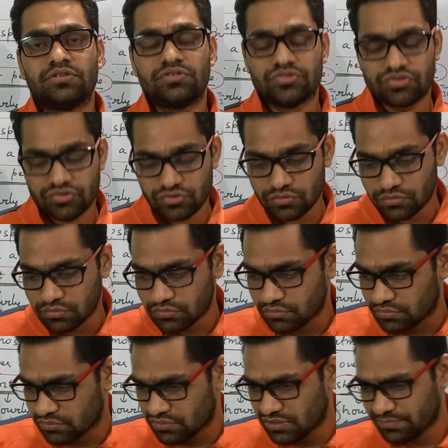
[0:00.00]
So
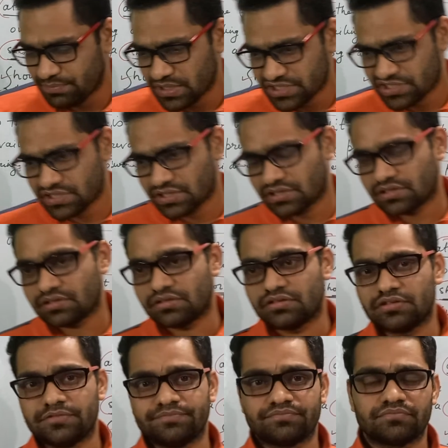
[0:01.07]
the basic
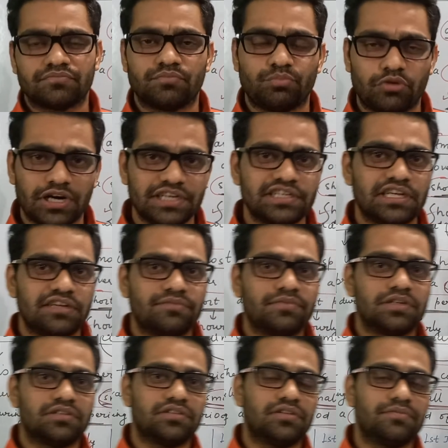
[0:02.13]

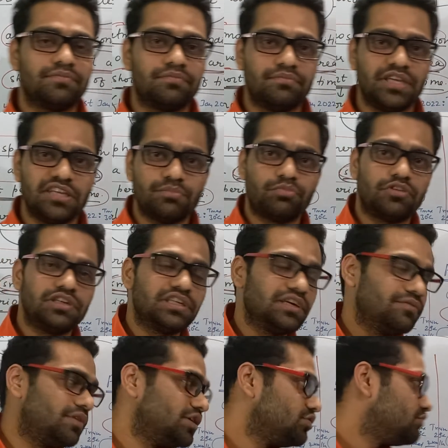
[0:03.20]
the main point I
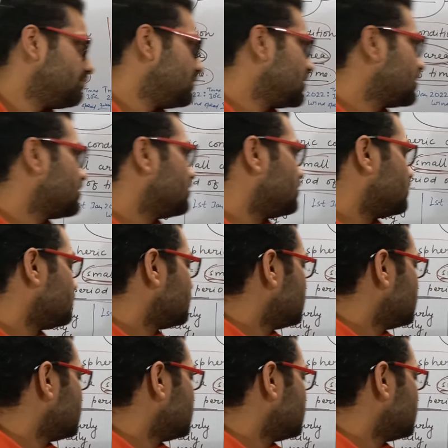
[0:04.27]
want to make here